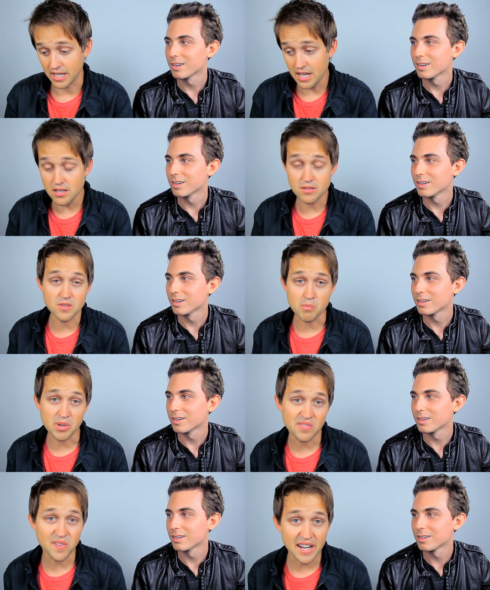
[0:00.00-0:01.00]
Speaker 1: like, "Hey, there's a
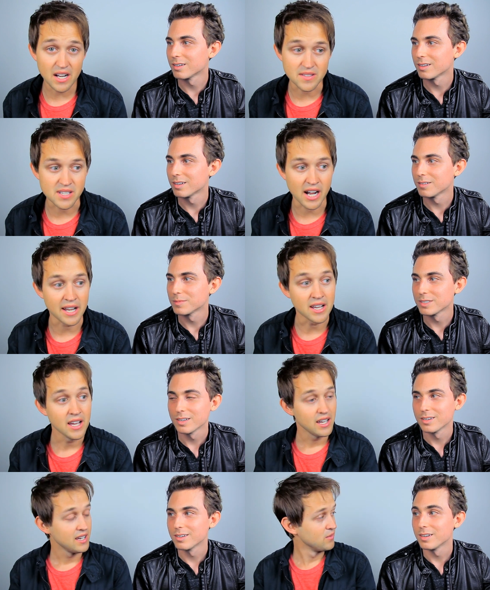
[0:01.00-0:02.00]
big fight outside."
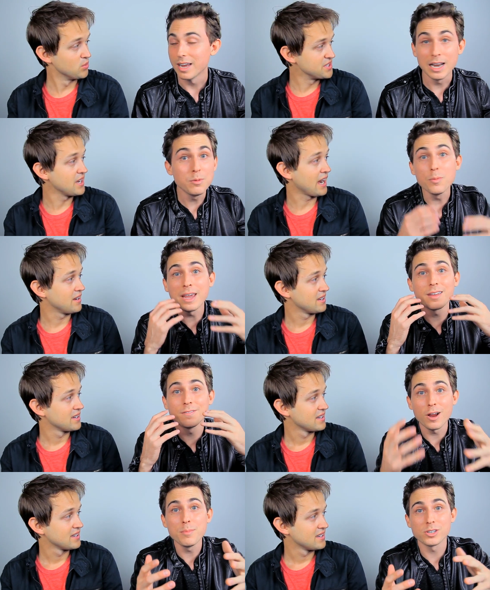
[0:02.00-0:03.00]
And then you make
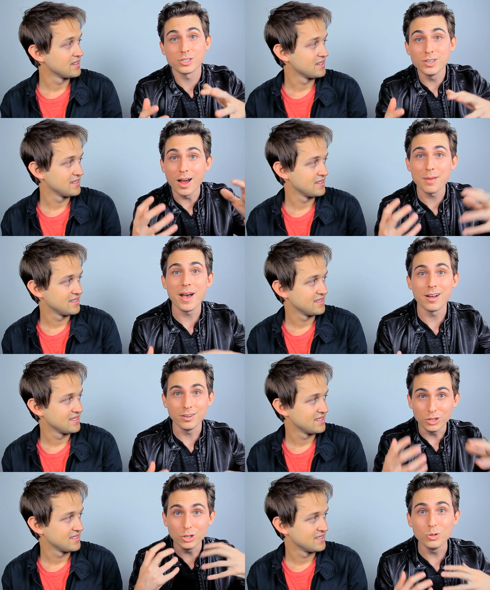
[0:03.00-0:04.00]
it very much not
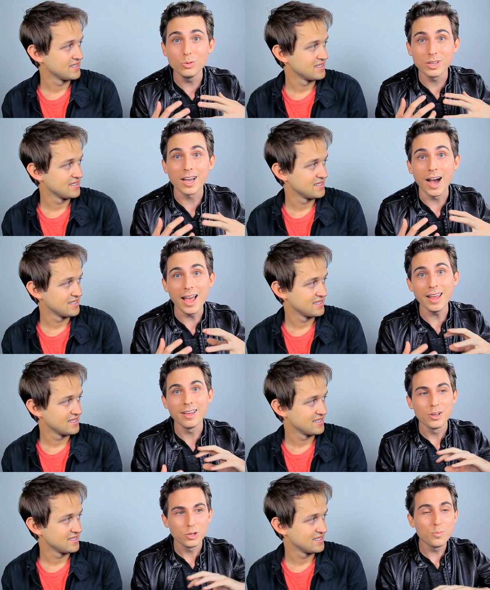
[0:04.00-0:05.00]
about you, the guy.
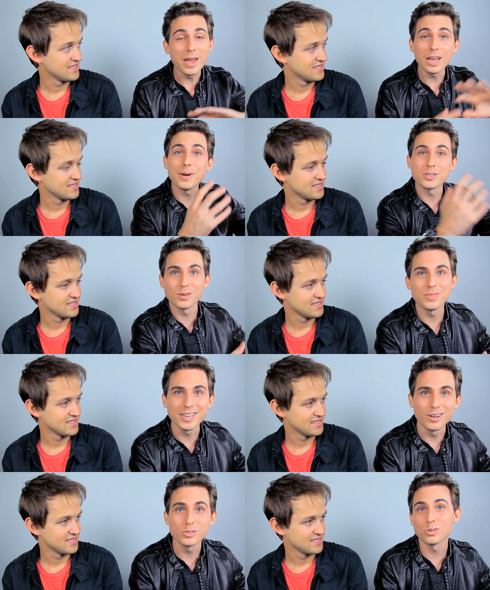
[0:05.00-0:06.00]
You make it about
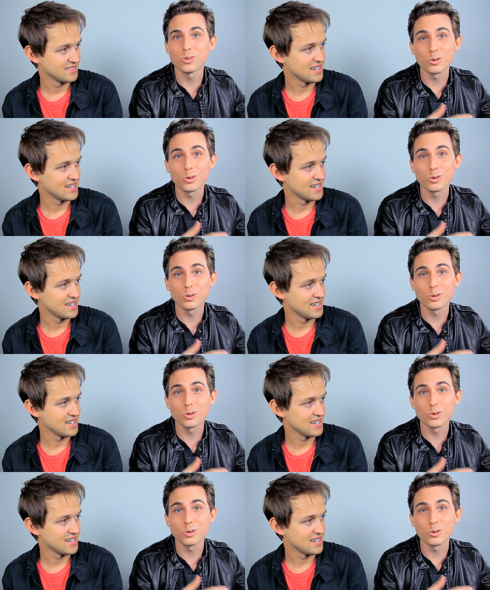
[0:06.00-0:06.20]
something else, so